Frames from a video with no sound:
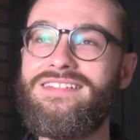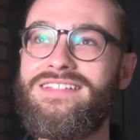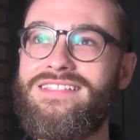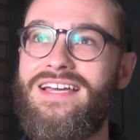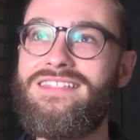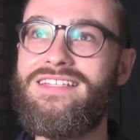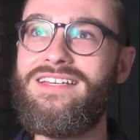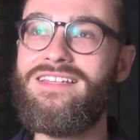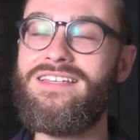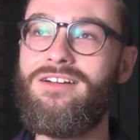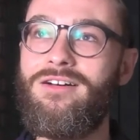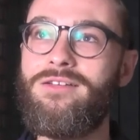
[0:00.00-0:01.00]
this idea
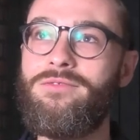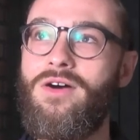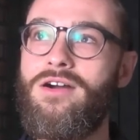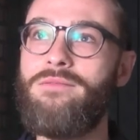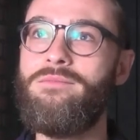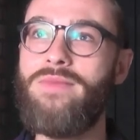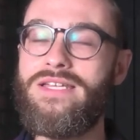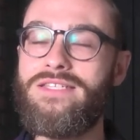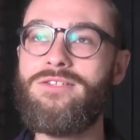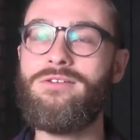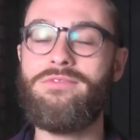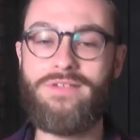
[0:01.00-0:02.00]
that all of our
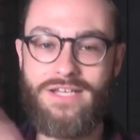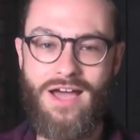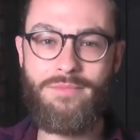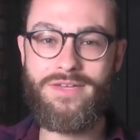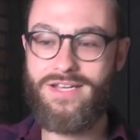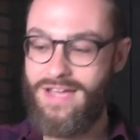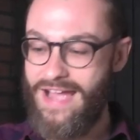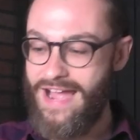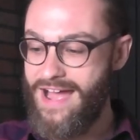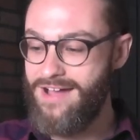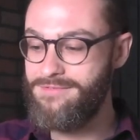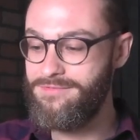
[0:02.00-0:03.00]
mental phenomena
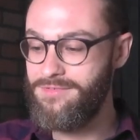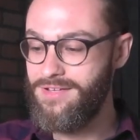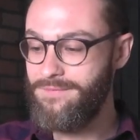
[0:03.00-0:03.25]
have